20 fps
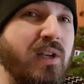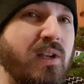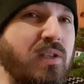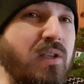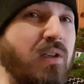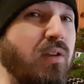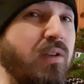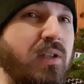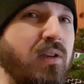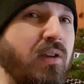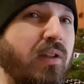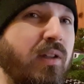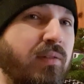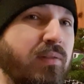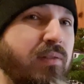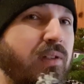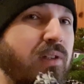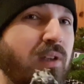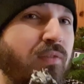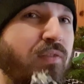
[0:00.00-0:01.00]
So you
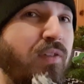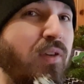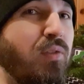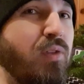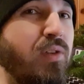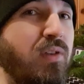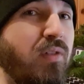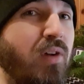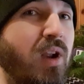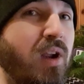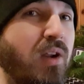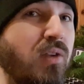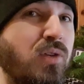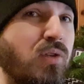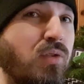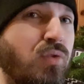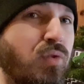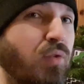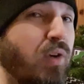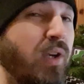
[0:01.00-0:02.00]
know, if you run your
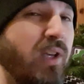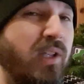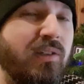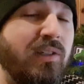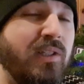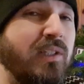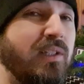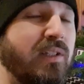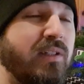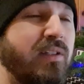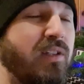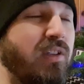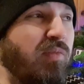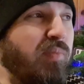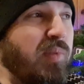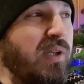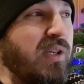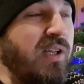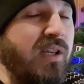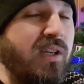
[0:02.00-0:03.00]
archer dry,
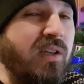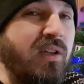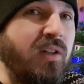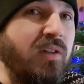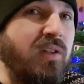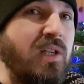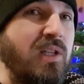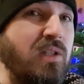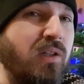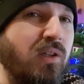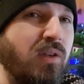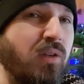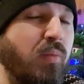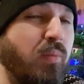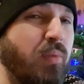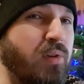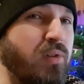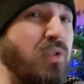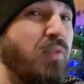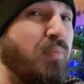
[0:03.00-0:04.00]
you've been hitting on decent
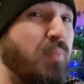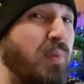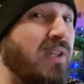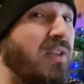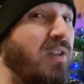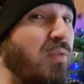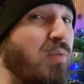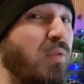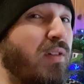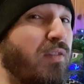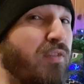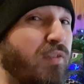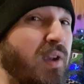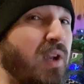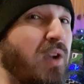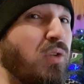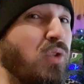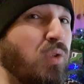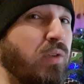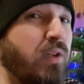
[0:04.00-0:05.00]
numbers. You've been doing a
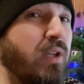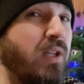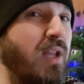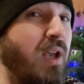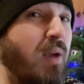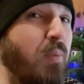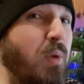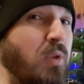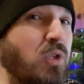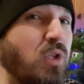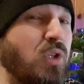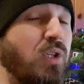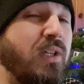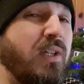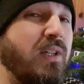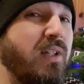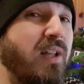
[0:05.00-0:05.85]
fair chunk of damage.